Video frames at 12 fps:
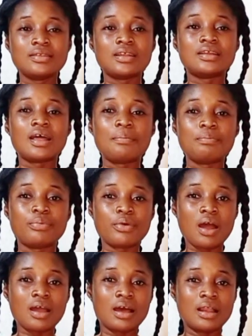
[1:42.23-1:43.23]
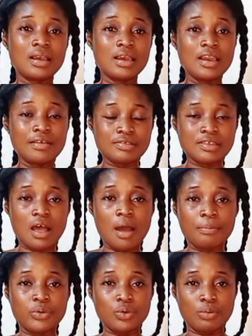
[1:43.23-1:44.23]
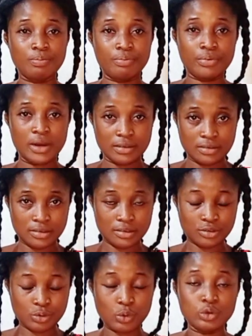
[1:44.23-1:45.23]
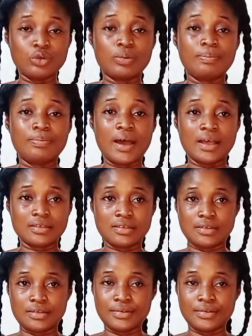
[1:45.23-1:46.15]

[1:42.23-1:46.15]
that bra can lift up your breast or your bust.